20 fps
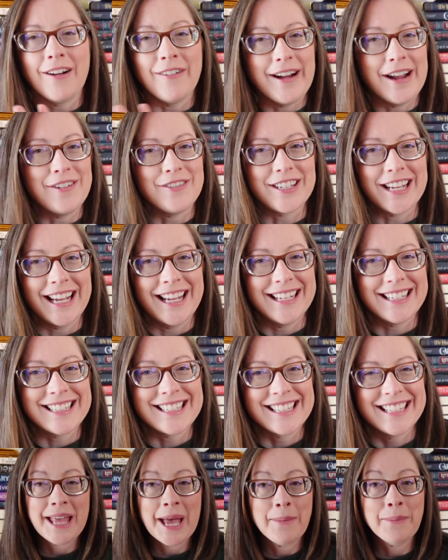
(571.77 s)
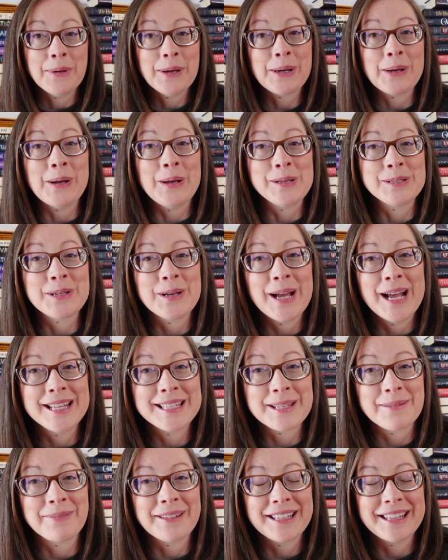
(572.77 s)
around it. That book also
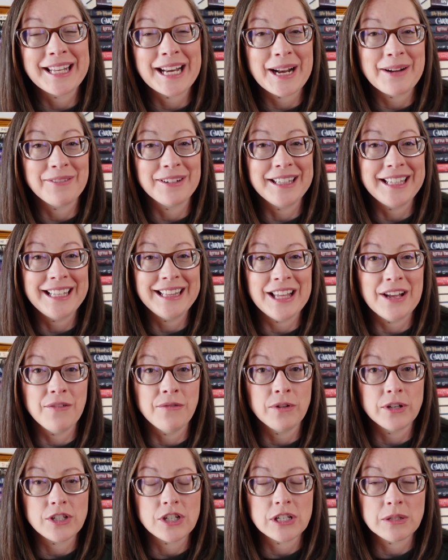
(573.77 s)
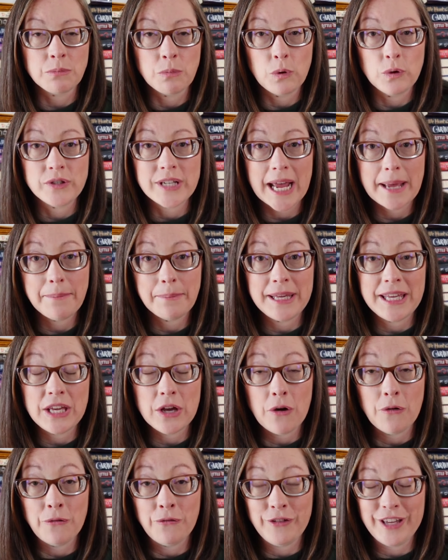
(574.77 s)
had something that I really love, which is
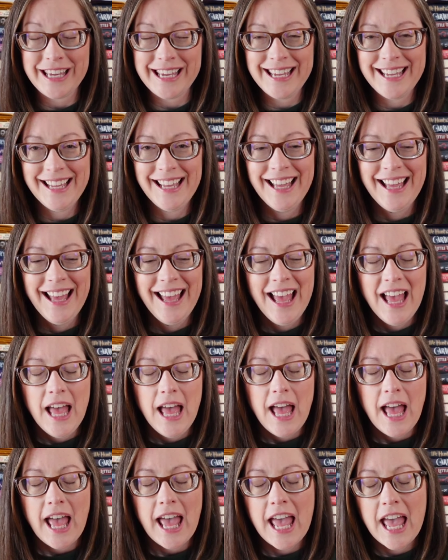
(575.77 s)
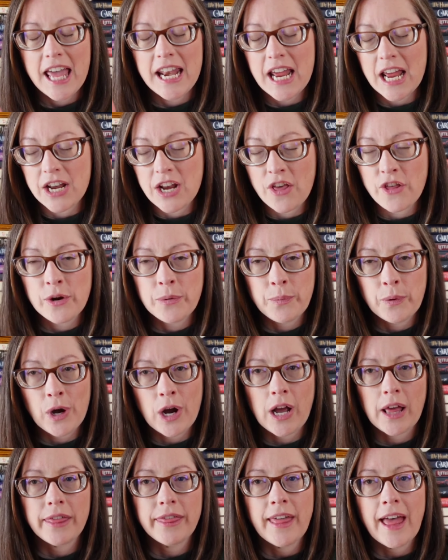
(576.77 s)
multi-POV. And another
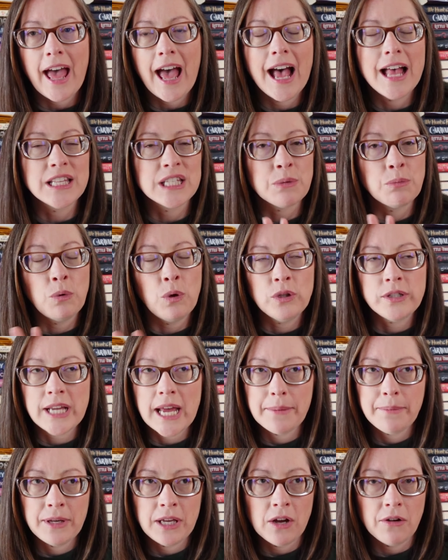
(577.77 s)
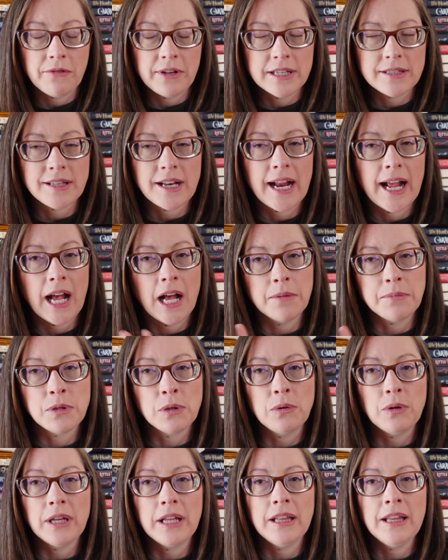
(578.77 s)
book that has multi POVs that I
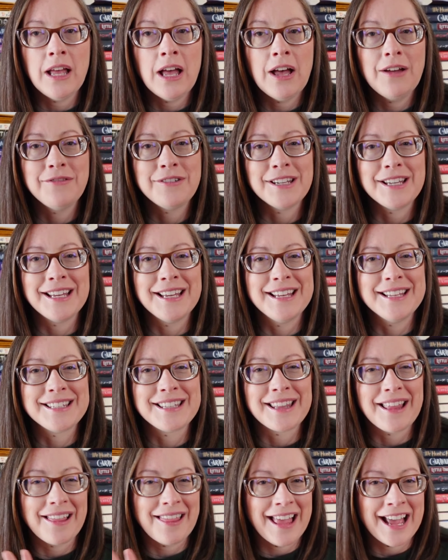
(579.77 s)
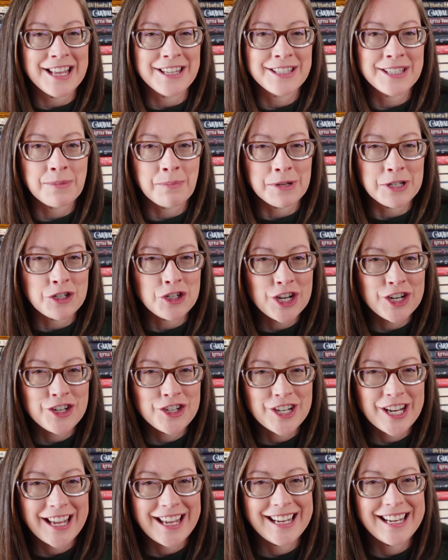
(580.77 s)
absolutely loved is The Last
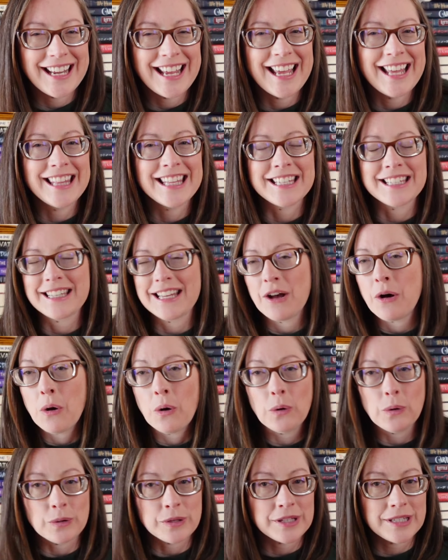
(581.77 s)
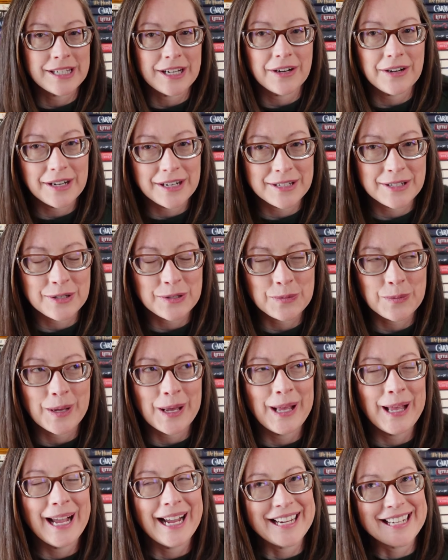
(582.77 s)
Magician, this whole series as
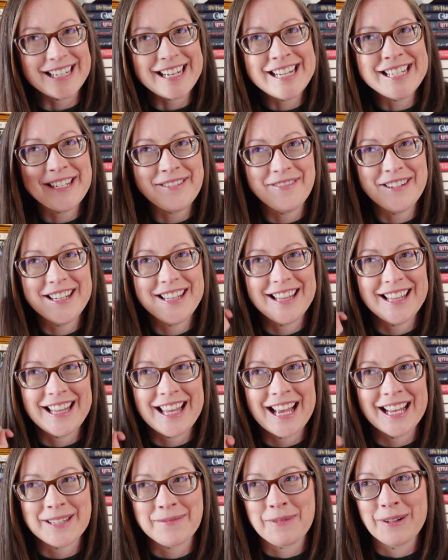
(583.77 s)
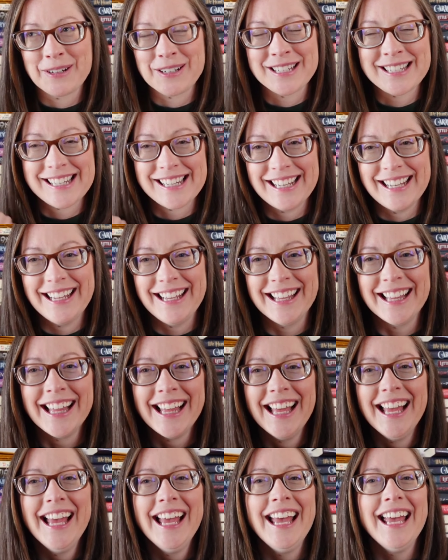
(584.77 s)
well. I need to read the last book
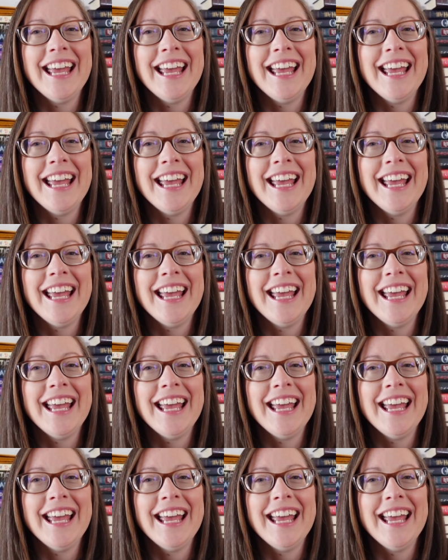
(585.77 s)
still.